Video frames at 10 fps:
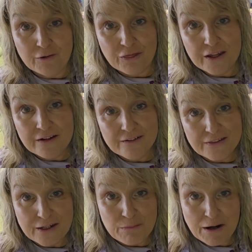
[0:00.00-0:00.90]
things
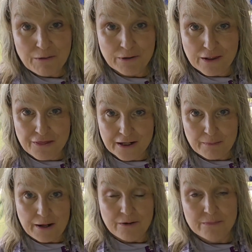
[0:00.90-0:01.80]
that you might want to think
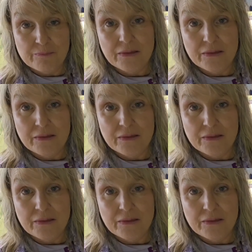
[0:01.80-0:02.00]
about.